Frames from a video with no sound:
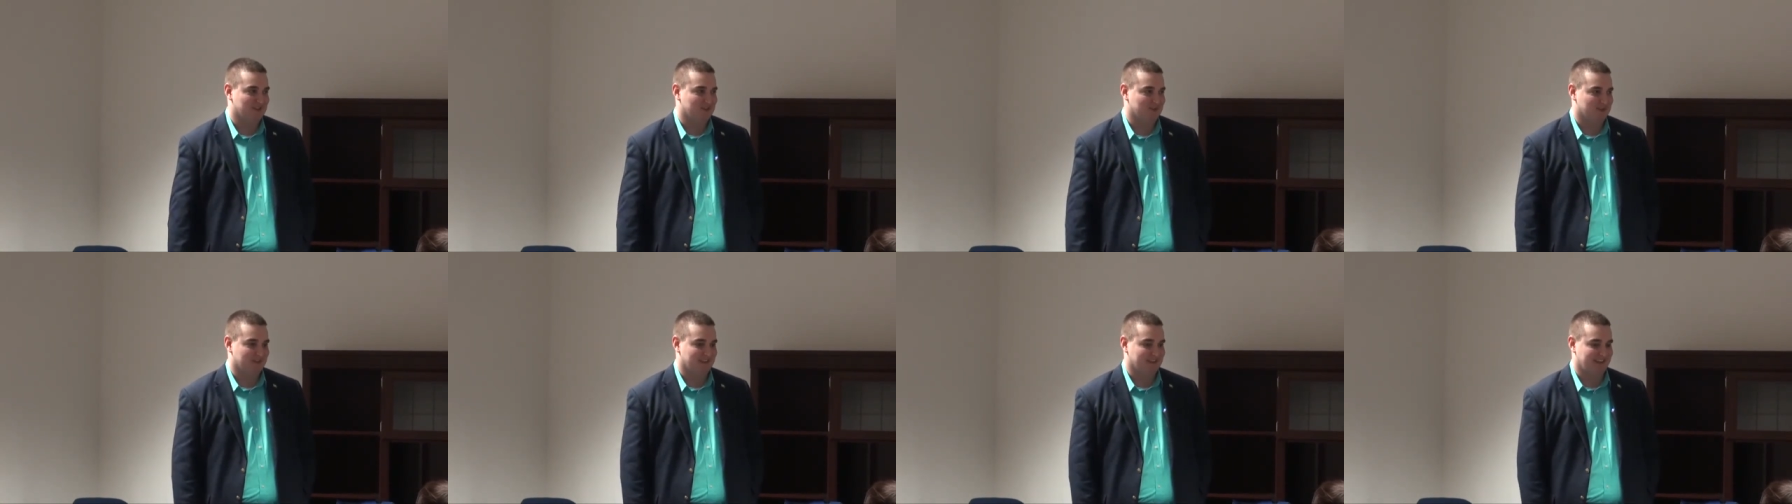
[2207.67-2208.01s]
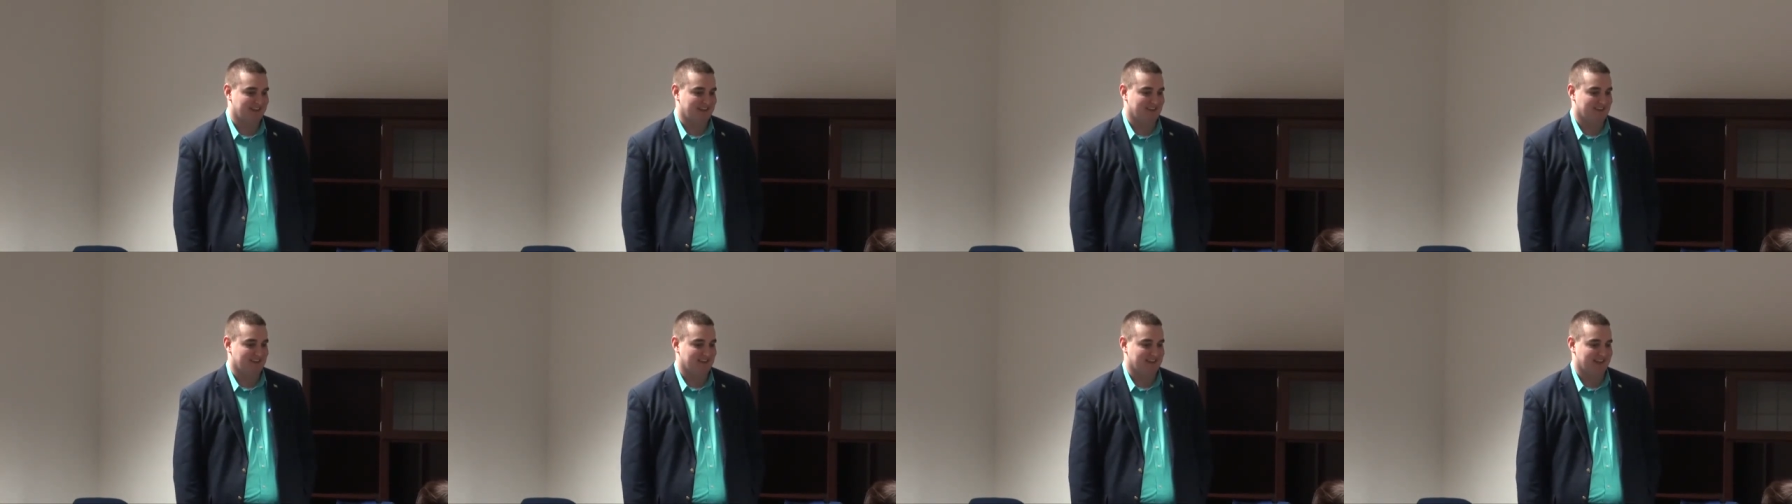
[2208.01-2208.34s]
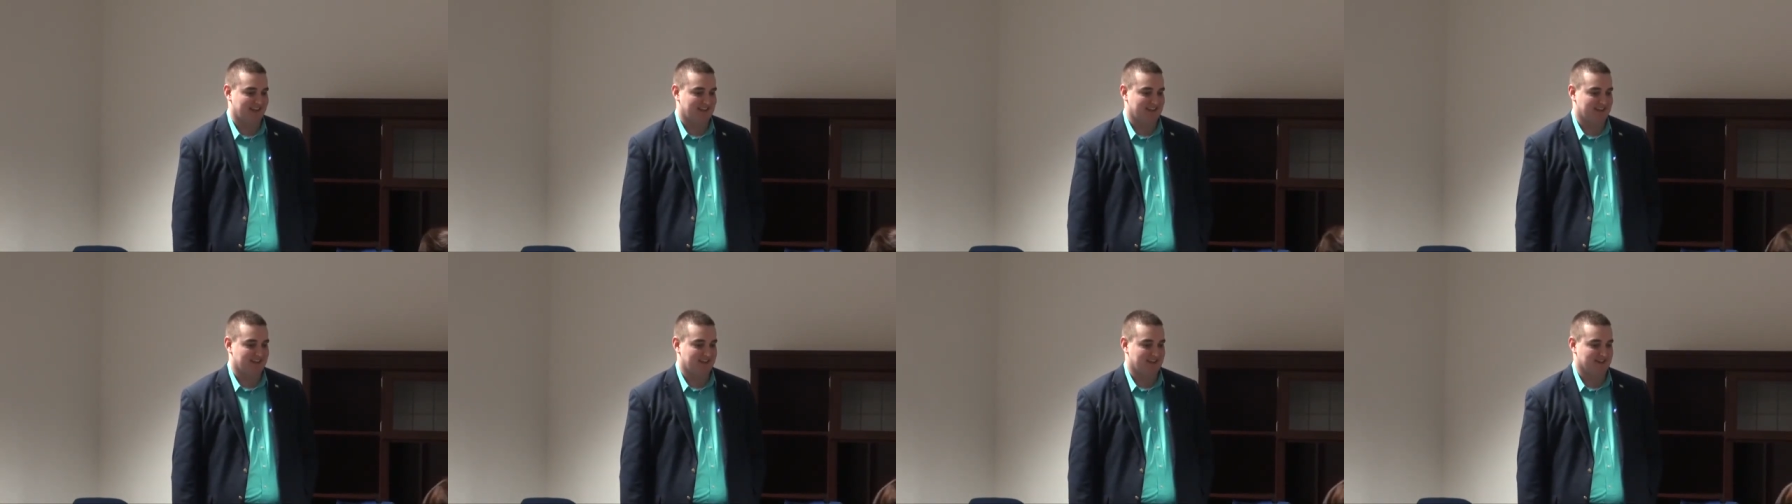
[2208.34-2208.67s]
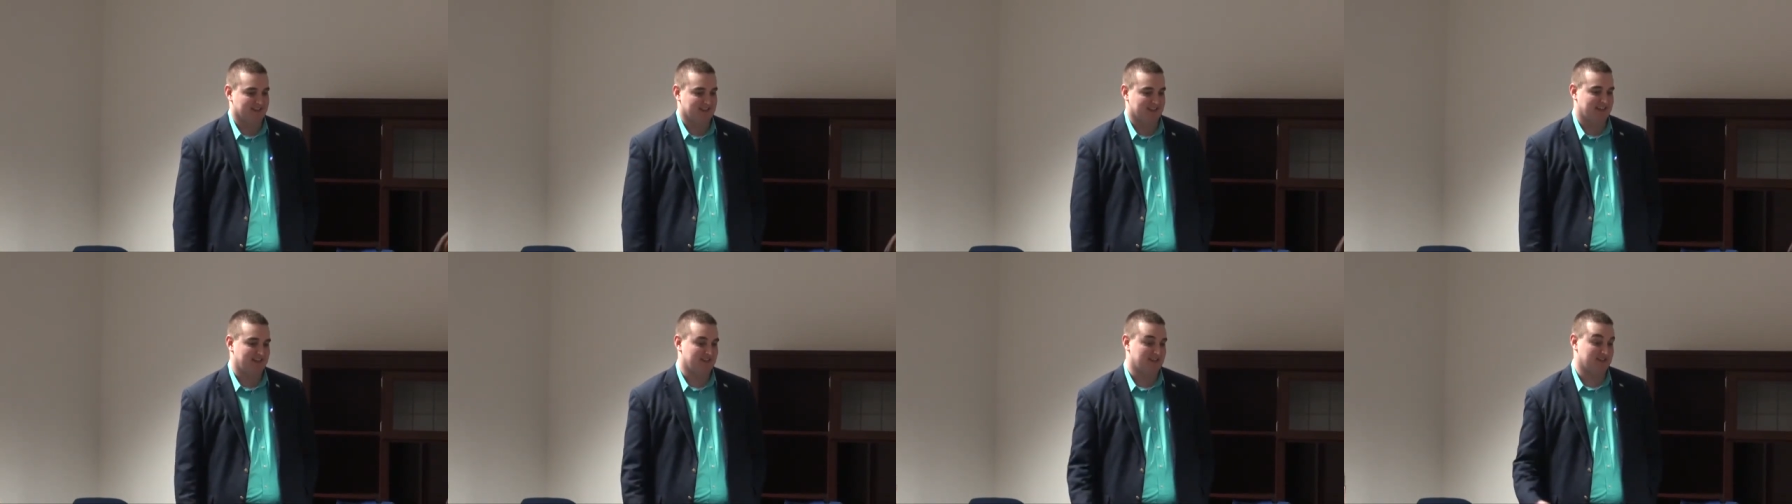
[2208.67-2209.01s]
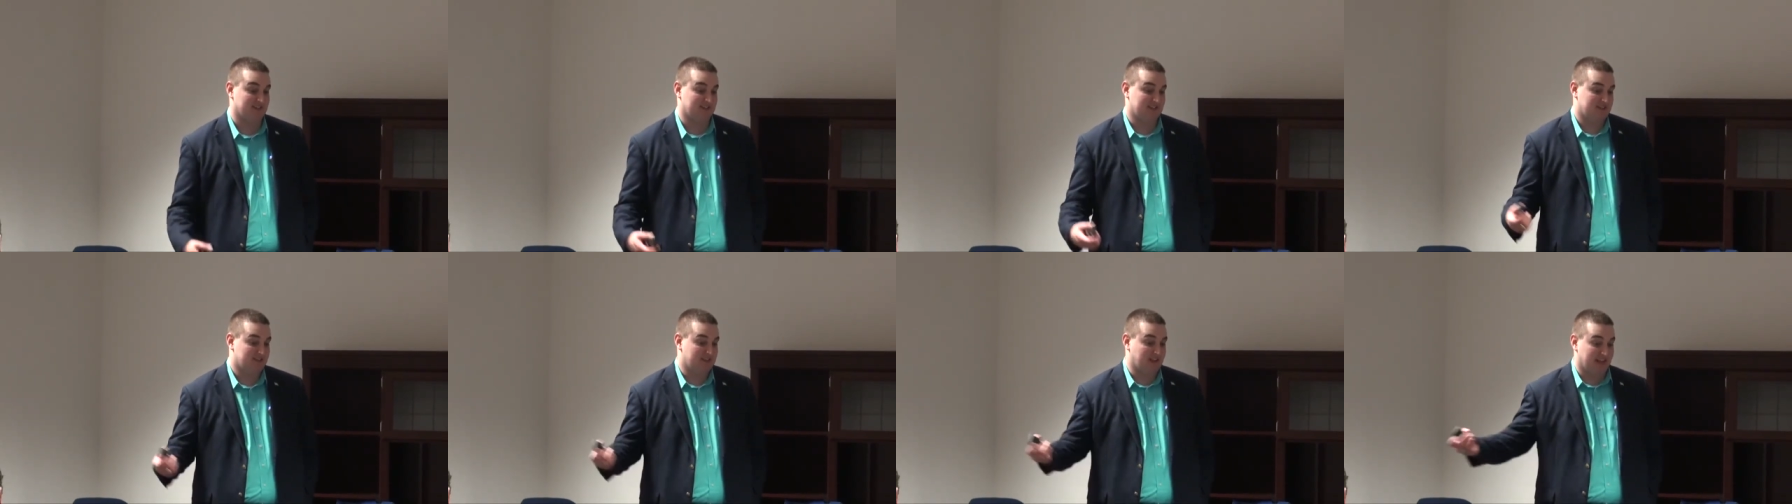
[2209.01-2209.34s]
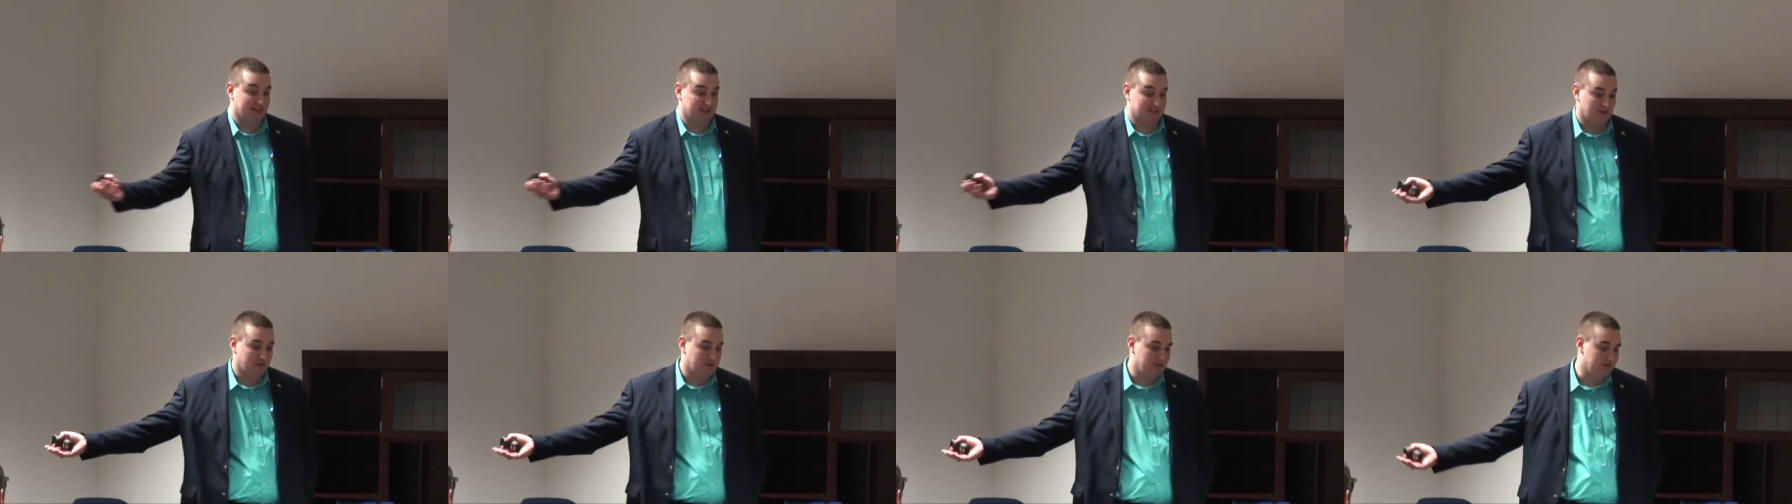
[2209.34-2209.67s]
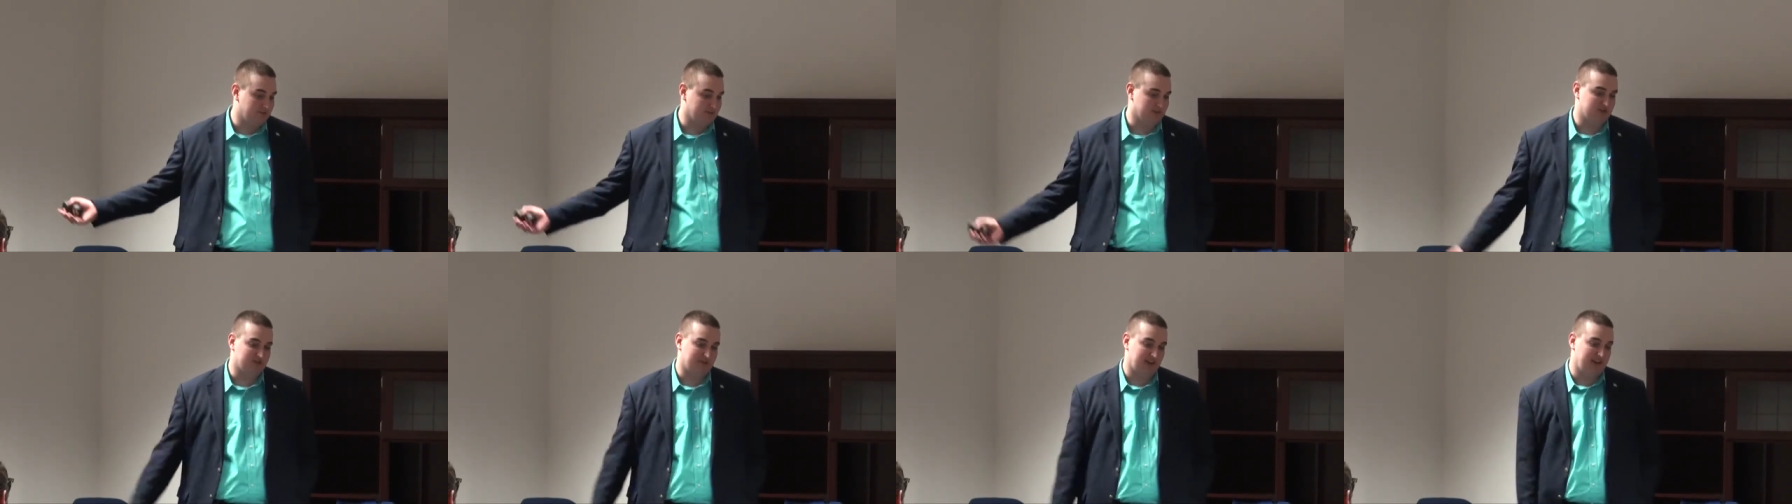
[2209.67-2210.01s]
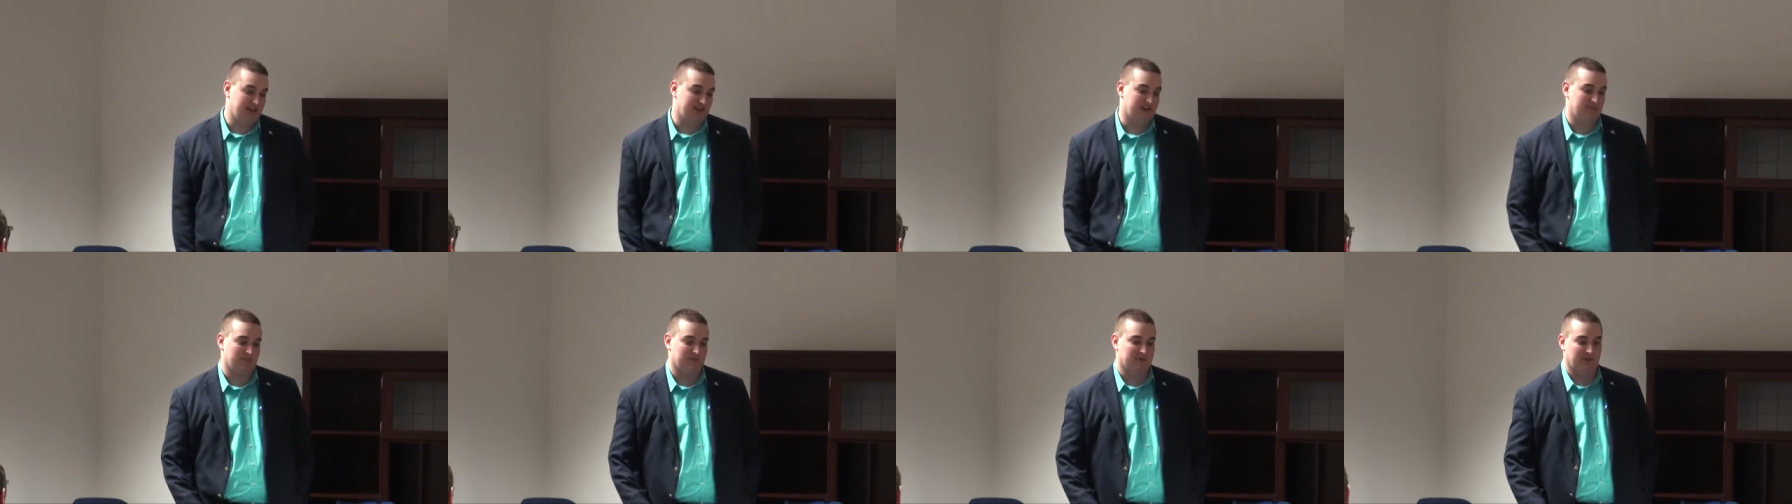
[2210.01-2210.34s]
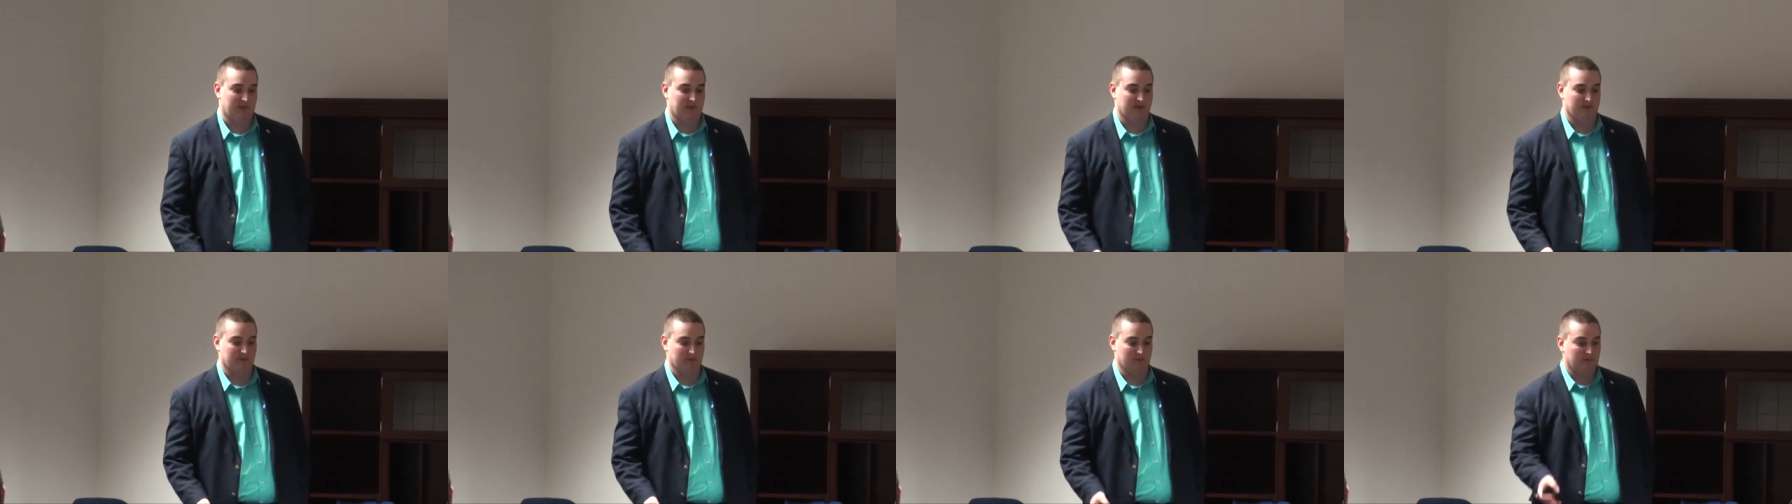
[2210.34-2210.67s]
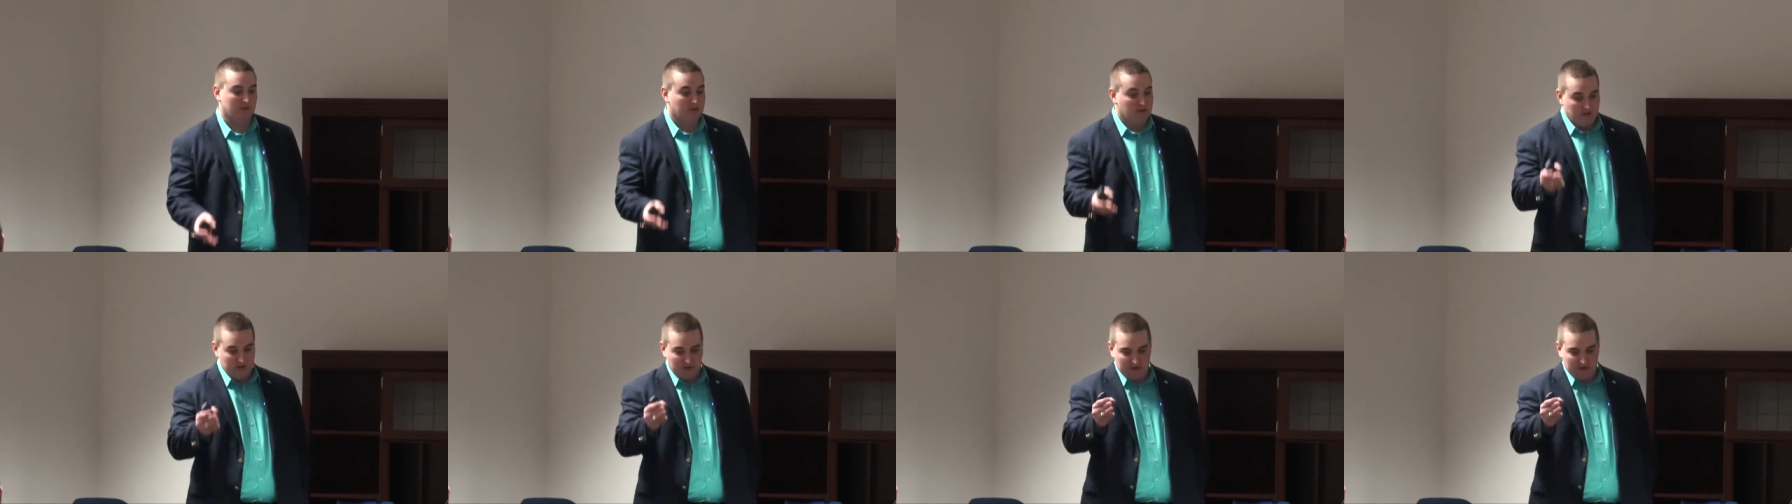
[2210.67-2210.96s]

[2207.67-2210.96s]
That's really all I did is I just I told them straight up, you know,